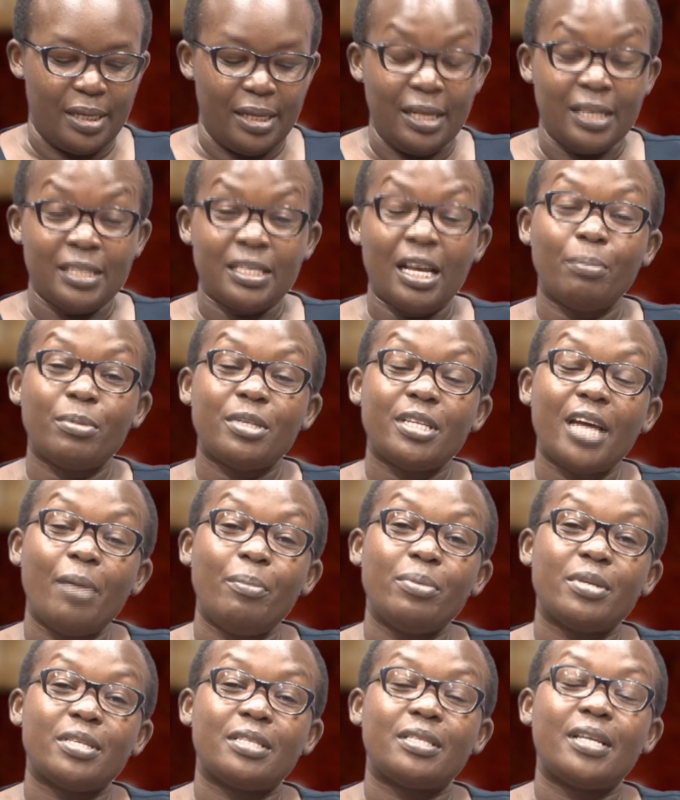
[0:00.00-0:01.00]

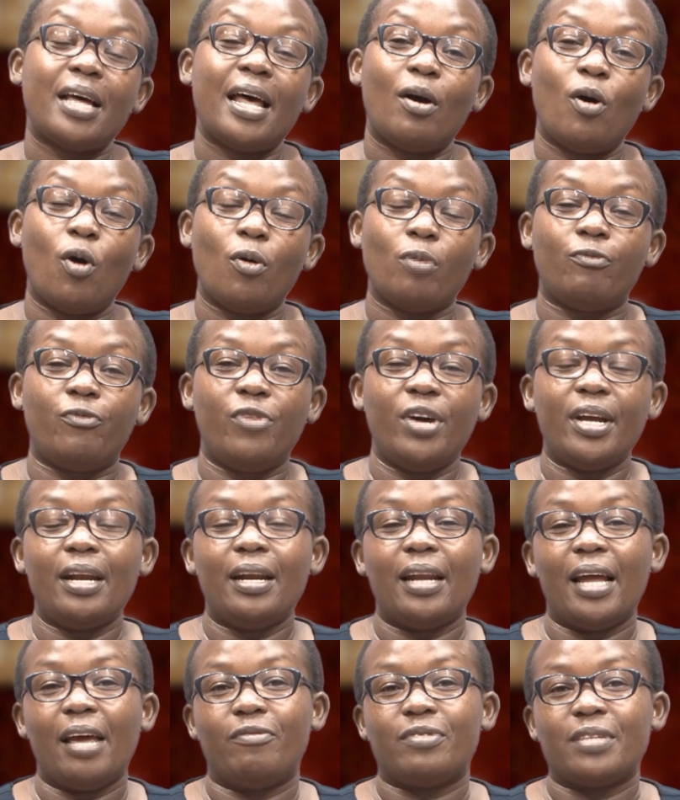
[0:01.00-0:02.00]
Sometimes their very
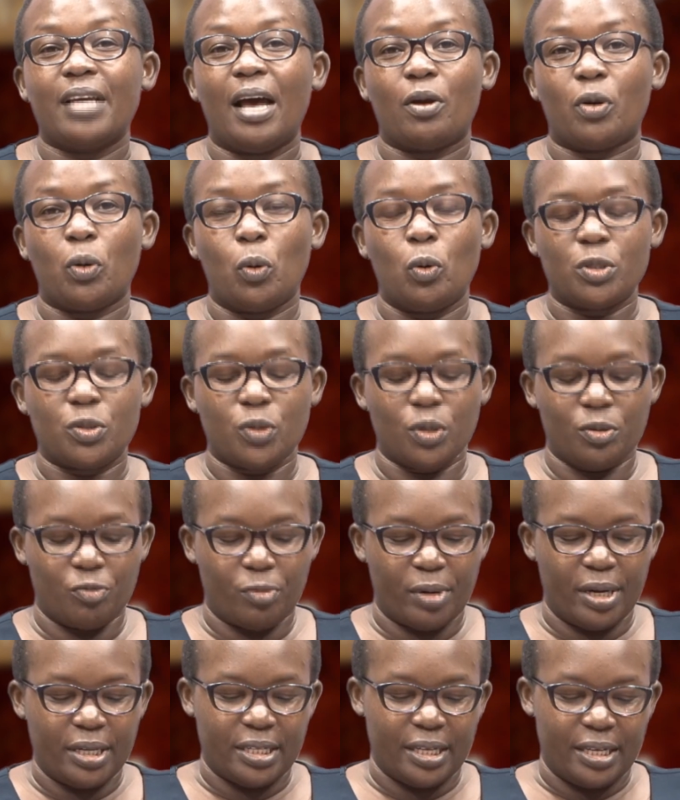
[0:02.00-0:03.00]
lives are also
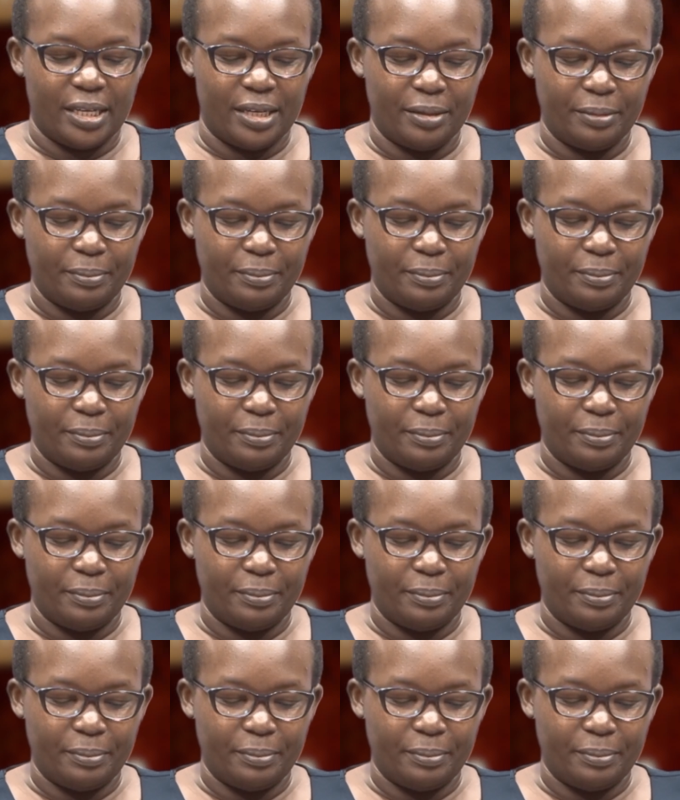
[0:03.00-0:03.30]
threatened.